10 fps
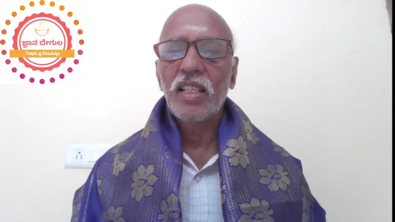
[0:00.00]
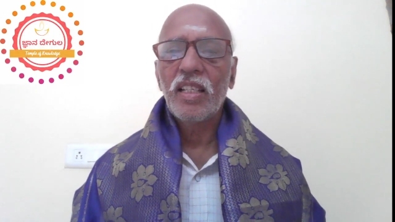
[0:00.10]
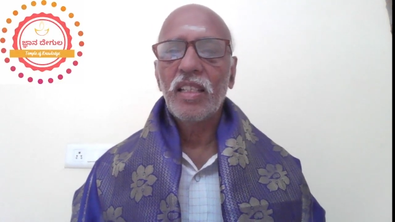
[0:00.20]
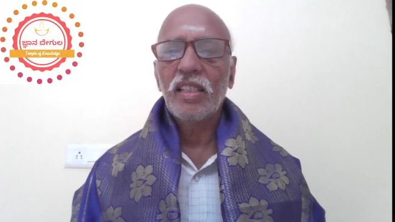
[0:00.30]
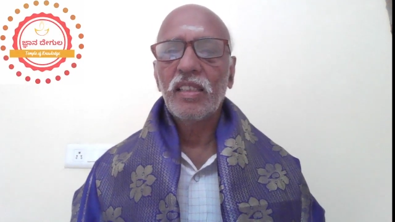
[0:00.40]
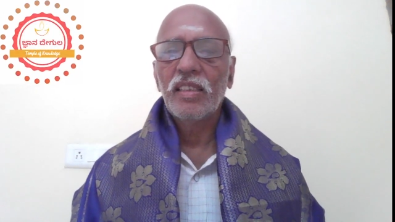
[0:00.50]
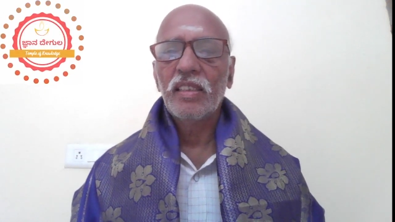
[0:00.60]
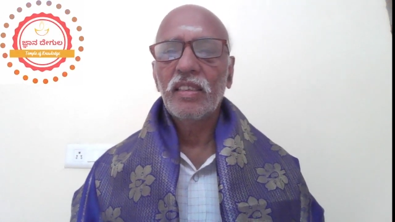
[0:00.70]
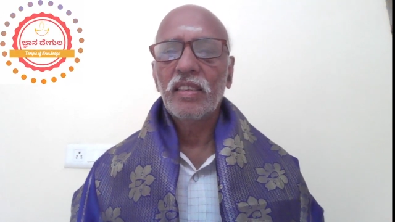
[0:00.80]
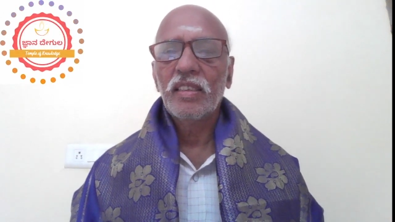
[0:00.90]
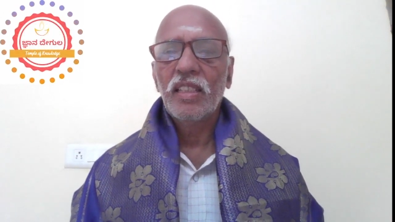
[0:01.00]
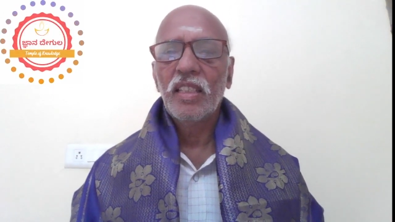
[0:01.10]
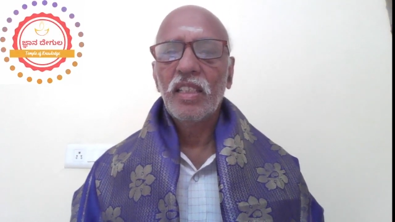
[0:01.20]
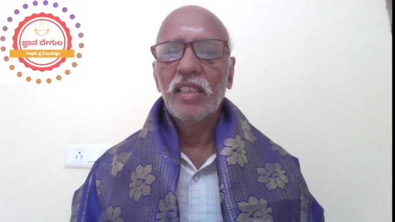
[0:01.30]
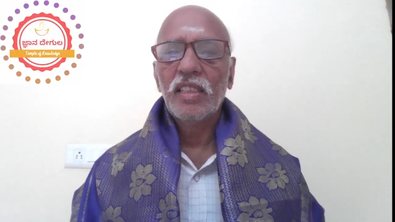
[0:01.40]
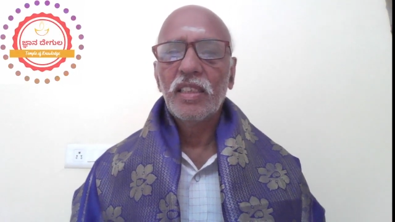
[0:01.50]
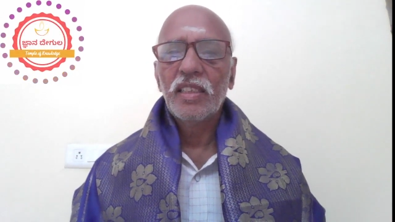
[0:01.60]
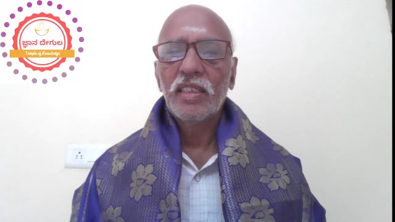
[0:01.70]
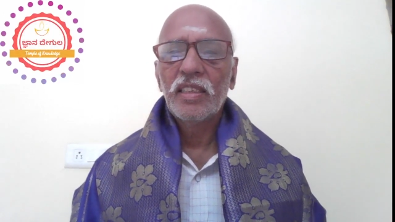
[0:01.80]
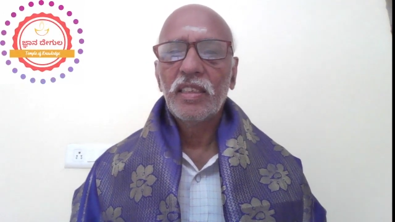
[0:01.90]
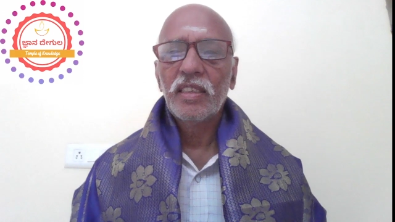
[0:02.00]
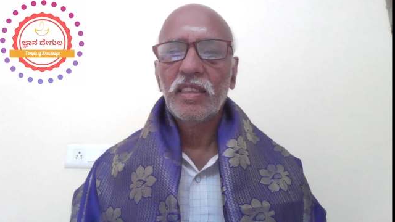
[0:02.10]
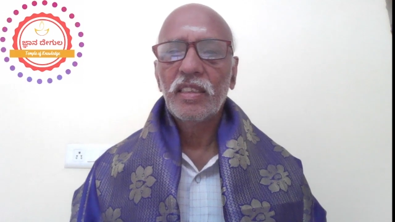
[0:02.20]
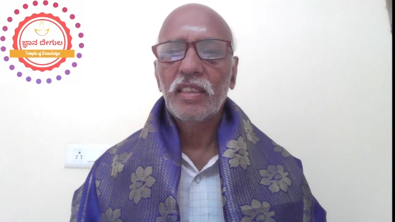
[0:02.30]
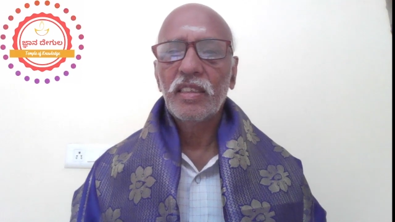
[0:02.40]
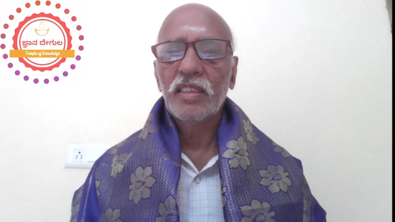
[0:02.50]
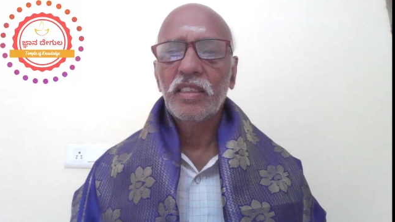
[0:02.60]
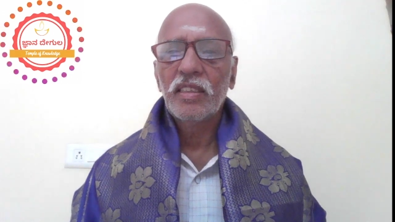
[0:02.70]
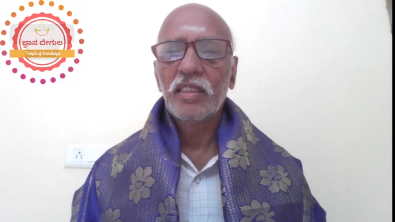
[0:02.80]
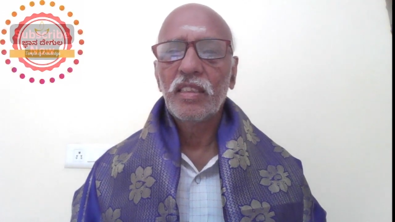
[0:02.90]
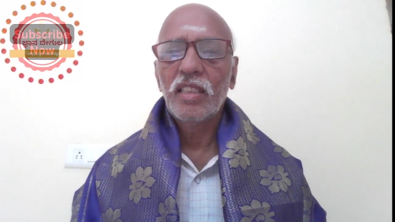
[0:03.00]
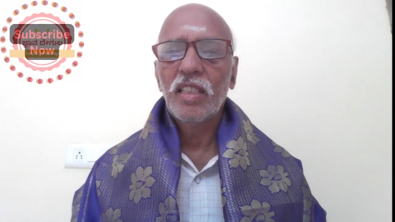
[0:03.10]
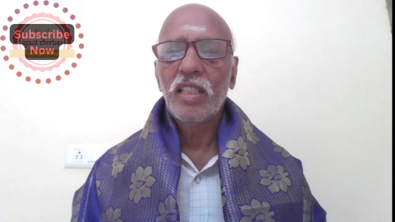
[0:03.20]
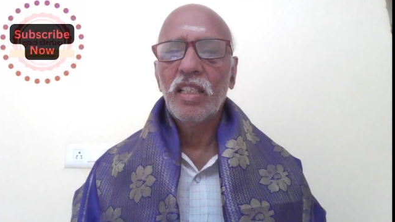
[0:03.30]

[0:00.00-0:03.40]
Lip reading: (no one is talking)